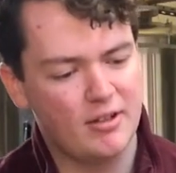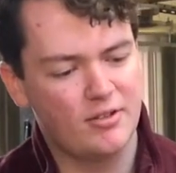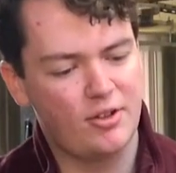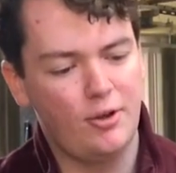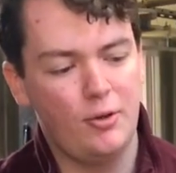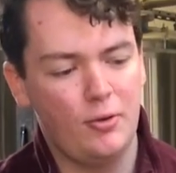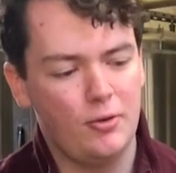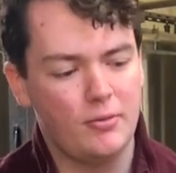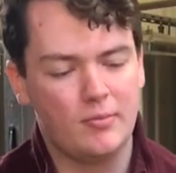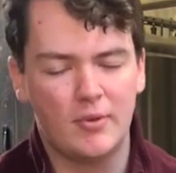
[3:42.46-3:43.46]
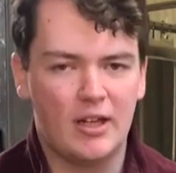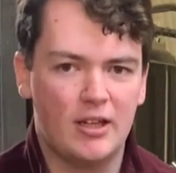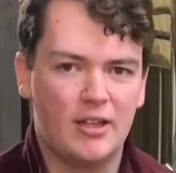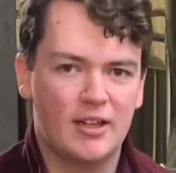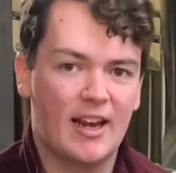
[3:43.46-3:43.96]

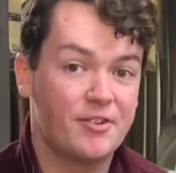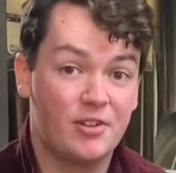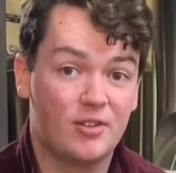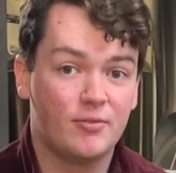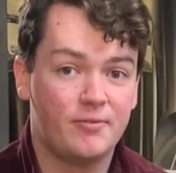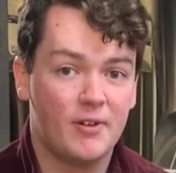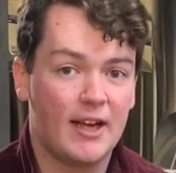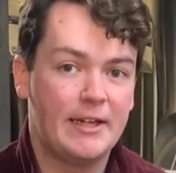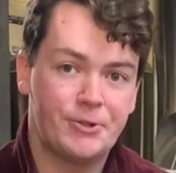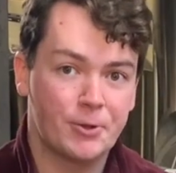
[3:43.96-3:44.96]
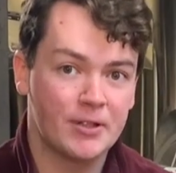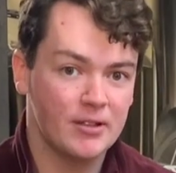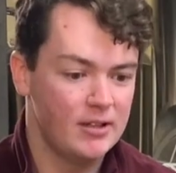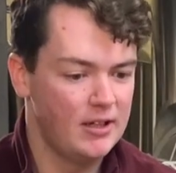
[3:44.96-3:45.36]
2 glasses of Hadrian,